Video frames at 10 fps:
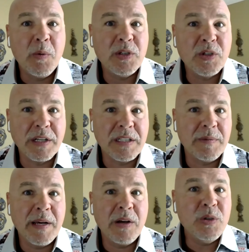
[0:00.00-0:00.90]
when we talked
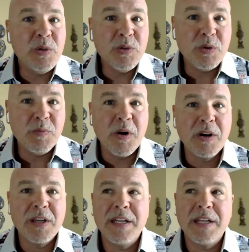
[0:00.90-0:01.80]
about YouTube
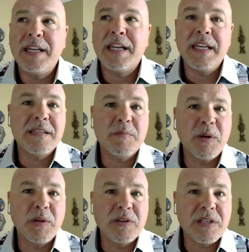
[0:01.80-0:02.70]
marketing, and he had
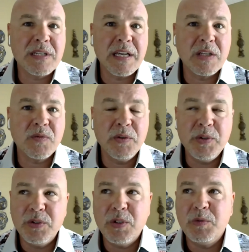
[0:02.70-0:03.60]
built a
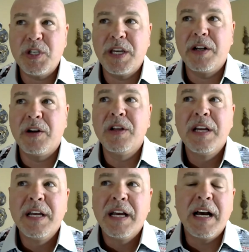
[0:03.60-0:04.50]
successful YouTube
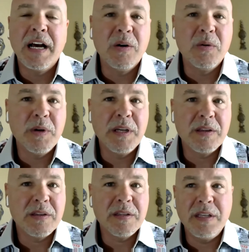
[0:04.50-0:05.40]
channel uh,
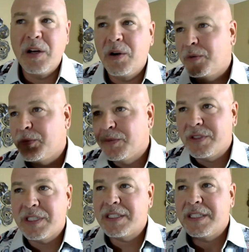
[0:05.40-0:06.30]
with you know
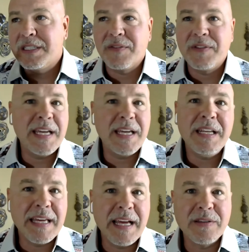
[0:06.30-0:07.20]
60 70
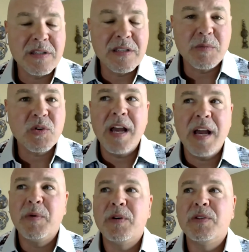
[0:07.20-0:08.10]
80,000
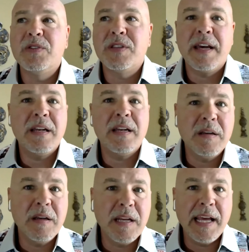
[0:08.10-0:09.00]
subscribers that
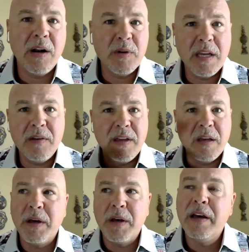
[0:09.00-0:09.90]
you know gave
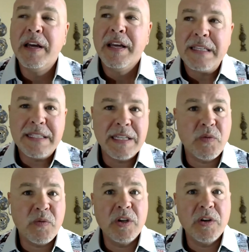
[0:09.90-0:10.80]
him a
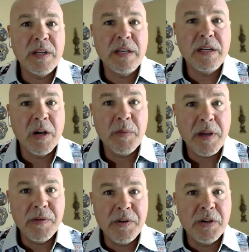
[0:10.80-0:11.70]
six figure income
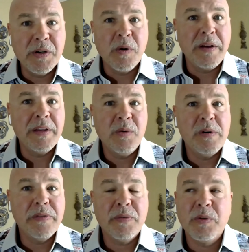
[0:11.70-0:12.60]
every year while he
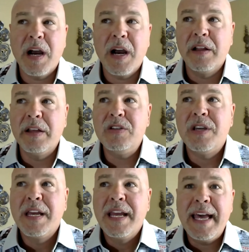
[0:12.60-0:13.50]
went through college
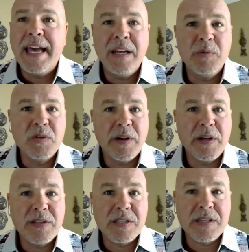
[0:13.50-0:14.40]
and he was
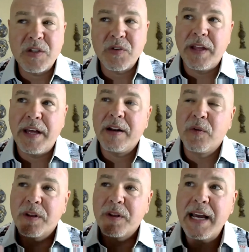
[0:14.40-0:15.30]
very successful at it
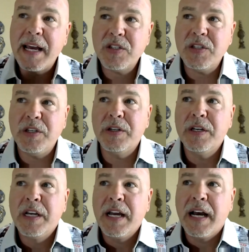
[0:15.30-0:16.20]
over the last
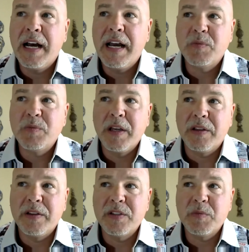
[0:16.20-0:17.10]
year uh, as
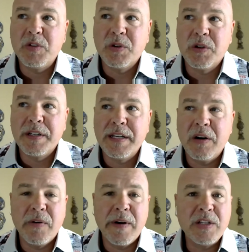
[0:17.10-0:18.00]
Michael has matured
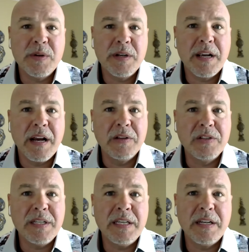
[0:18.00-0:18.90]
now graduated
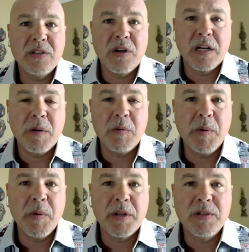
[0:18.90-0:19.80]
college and he and I talked about
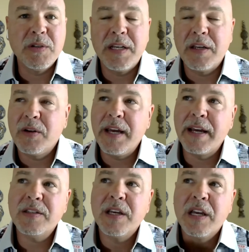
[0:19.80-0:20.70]
what we were going to do together
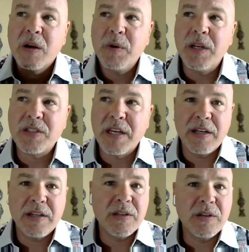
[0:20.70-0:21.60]
next we
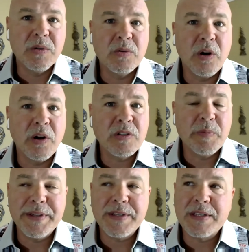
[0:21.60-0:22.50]
decided to launch
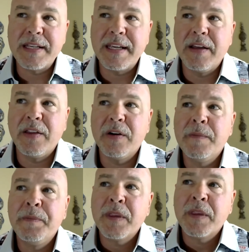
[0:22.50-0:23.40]
a business
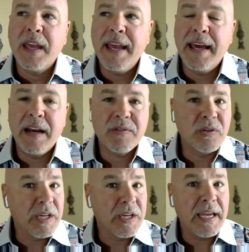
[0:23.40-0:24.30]
together and
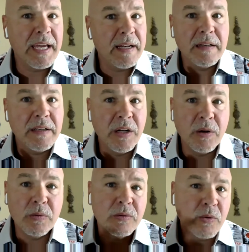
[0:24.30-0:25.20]
after looking at you
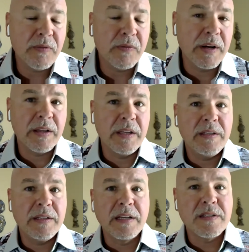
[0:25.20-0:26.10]
know quite
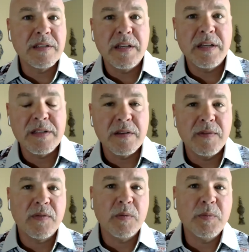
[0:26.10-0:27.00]
frankly dozens and dozens
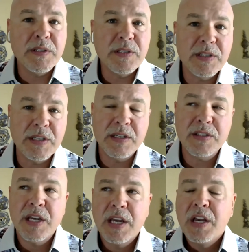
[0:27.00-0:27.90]
of different
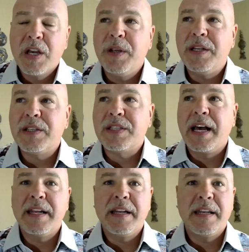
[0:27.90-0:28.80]
businesses we
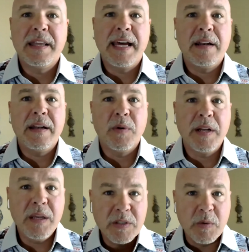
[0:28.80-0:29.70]
decided that
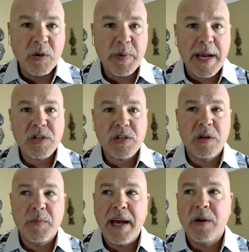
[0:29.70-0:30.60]
what he was most
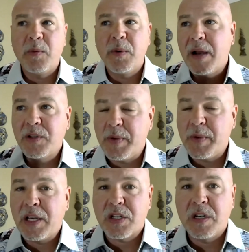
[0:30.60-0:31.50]
passionate about and what I was
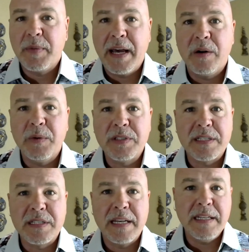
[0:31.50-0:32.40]
passionate about was
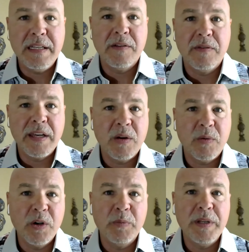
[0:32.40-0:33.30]
this idea of
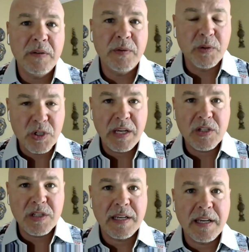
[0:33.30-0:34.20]
getting real meaningful
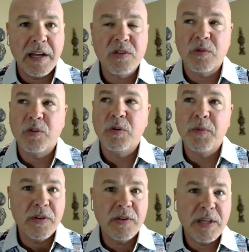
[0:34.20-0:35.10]
change in the consult
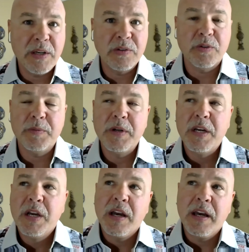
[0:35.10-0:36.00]
room or the sales room.
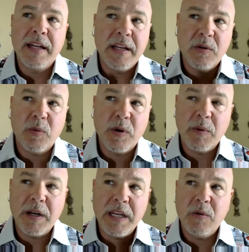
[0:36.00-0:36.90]
And
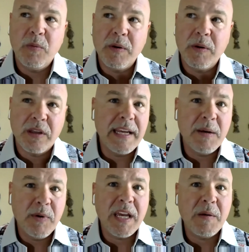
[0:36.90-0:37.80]
what he, the
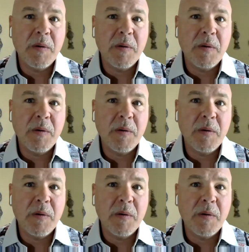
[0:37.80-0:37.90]
name we